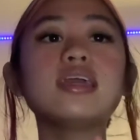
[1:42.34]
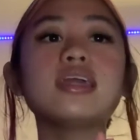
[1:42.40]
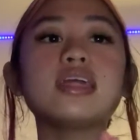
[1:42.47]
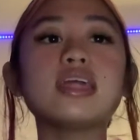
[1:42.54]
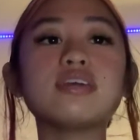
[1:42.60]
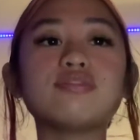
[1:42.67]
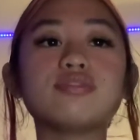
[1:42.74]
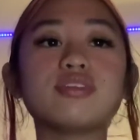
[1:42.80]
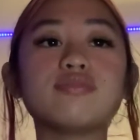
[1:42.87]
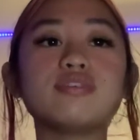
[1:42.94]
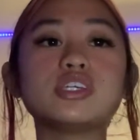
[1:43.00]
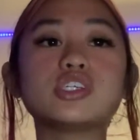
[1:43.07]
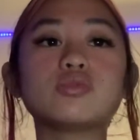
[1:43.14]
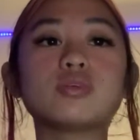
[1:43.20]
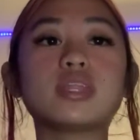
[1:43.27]
If the
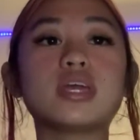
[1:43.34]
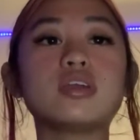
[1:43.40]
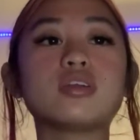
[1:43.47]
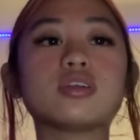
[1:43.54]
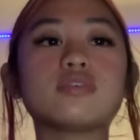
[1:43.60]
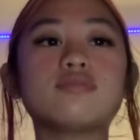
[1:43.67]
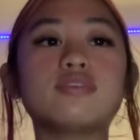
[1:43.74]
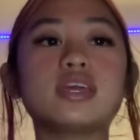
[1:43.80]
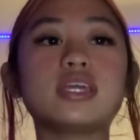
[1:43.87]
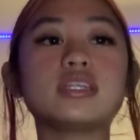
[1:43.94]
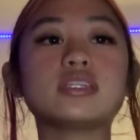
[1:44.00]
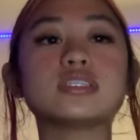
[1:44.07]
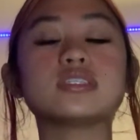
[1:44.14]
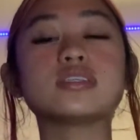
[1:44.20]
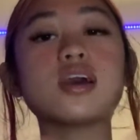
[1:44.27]
visual that you're conveying
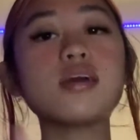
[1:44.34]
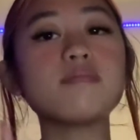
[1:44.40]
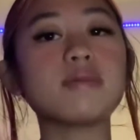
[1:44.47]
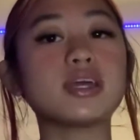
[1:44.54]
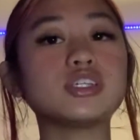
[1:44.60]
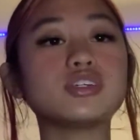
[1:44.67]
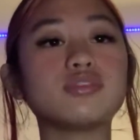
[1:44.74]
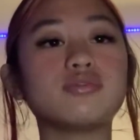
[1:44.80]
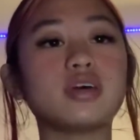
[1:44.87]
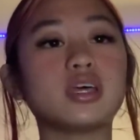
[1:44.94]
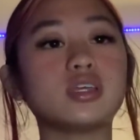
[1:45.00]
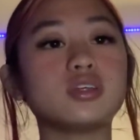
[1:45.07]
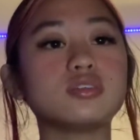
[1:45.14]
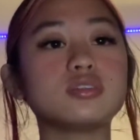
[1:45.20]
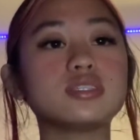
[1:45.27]
does not match your
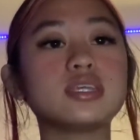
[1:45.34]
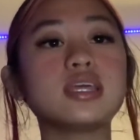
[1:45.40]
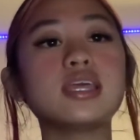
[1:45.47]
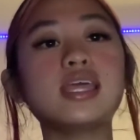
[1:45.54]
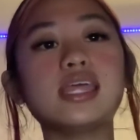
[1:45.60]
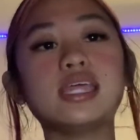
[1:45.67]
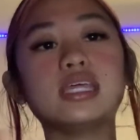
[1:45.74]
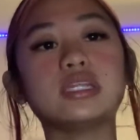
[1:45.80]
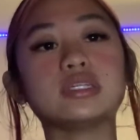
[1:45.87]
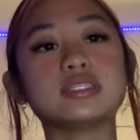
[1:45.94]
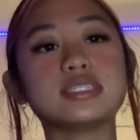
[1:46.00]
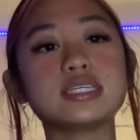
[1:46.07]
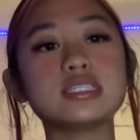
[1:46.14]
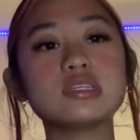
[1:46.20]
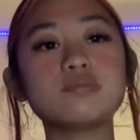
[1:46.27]
values, it'll
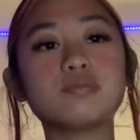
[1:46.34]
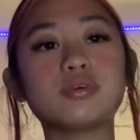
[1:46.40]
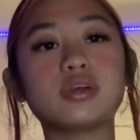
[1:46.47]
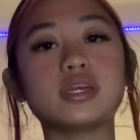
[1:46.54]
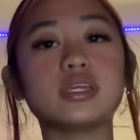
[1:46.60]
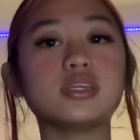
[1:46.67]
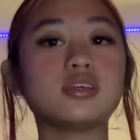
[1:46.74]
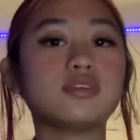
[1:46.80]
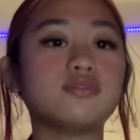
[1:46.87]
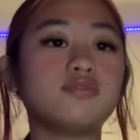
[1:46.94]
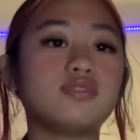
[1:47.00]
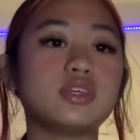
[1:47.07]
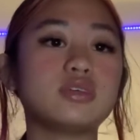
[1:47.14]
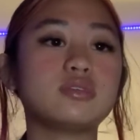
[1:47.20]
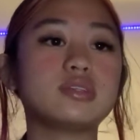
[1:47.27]
disappoint,
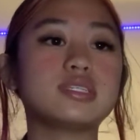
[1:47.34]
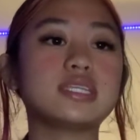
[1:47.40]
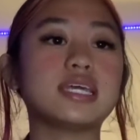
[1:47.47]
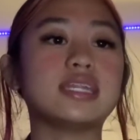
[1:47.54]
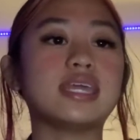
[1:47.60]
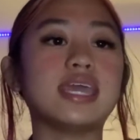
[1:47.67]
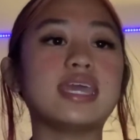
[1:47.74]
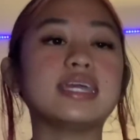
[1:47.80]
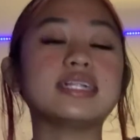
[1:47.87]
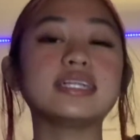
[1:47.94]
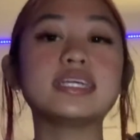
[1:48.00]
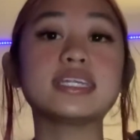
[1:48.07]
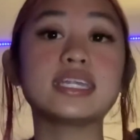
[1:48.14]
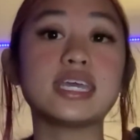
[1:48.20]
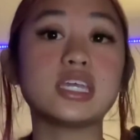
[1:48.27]
confuse, and
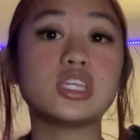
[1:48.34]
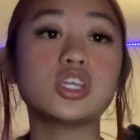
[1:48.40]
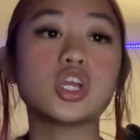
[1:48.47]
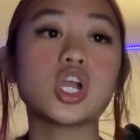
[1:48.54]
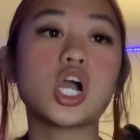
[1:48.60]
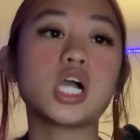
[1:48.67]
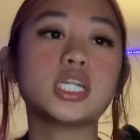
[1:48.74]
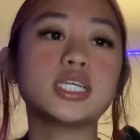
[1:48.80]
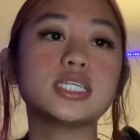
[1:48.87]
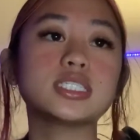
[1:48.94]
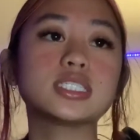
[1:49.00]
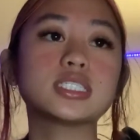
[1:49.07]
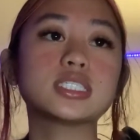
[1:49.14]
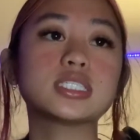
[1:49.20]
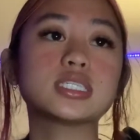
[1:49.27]
alienate your
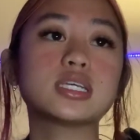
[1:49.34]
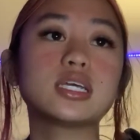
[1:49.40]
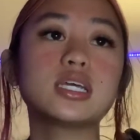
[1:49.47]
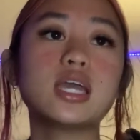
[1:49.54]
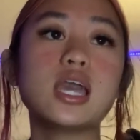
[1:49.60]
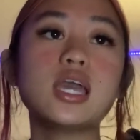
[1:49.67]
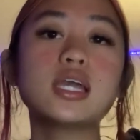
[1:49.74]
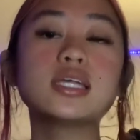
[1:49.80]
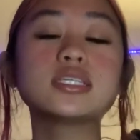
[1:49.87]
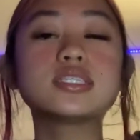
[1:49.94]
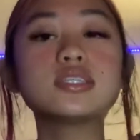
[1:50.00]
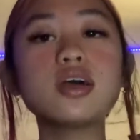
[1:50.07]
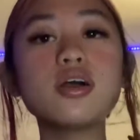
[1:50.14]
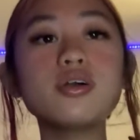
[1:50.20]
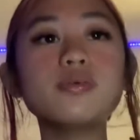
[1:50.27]
audience.
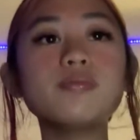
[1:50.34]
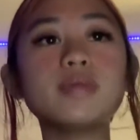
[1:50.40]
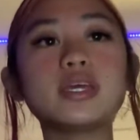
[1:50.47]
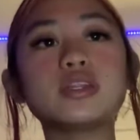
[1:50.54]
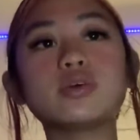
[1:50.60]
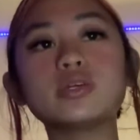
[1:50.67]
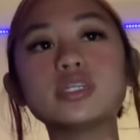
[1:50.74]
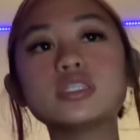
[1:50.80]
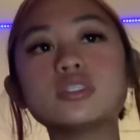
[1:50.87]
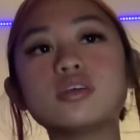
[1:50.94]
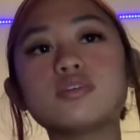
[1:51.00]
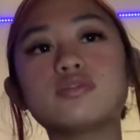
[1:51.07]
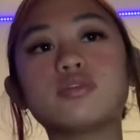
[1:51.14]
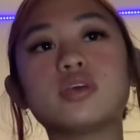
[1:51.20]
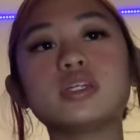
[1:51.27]
So, in order to
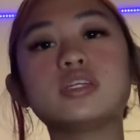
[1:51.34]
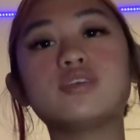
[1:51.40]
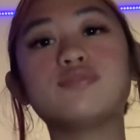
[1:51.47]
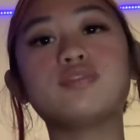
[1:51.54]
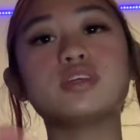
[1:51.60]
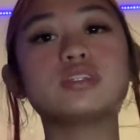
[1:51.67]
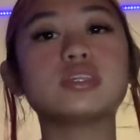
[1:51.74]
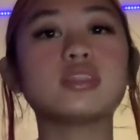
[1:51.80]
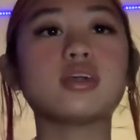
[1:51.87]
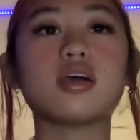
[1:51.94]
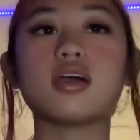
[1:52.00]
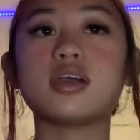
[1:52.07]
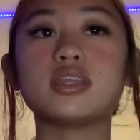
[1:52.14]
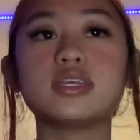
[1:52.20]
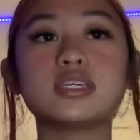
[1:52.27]
avoid confusing the
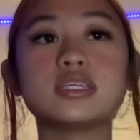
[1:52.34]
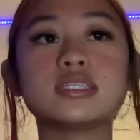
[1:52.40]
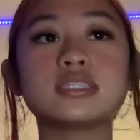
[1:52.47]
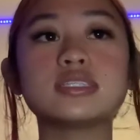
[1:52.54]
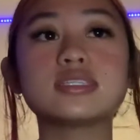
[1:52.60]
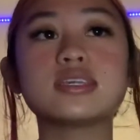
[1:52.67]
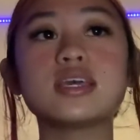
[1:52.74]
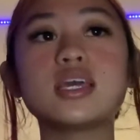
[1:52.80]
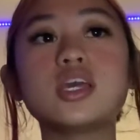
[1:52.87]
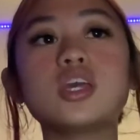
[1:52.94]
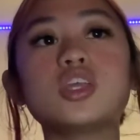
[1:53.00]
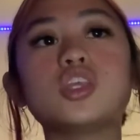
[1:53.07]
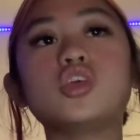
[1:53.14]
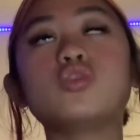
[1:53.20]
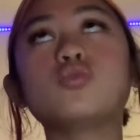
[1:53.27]
audience,
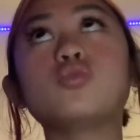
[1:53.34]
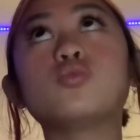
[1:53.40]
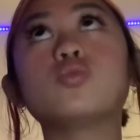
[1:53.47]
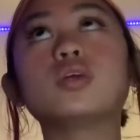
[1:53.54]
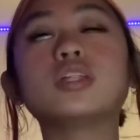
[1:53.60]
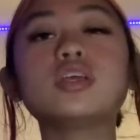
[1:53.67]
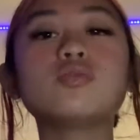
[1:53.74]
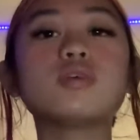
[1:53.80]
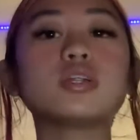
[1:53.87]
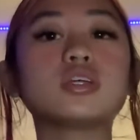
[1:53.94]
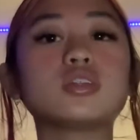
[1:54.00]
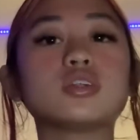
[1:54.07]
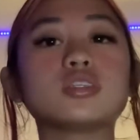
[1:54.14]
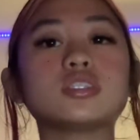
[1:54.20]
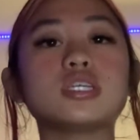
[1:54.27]
you really want to
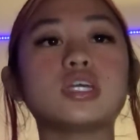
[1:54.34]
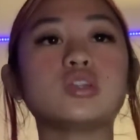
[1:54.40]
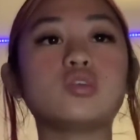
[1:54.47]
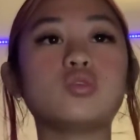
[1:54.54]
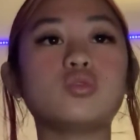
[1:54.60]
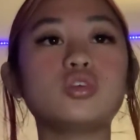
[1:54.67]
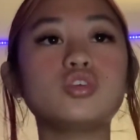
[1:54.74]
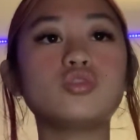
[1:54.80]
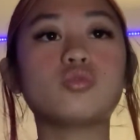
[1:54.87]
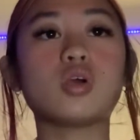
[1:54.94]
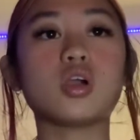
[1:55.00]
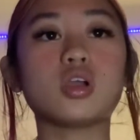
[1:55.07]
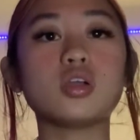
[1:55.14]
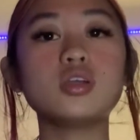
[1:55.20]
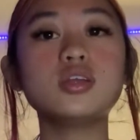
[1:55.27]
understand who you
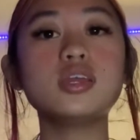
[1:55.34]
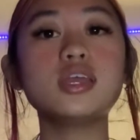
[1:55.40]
are.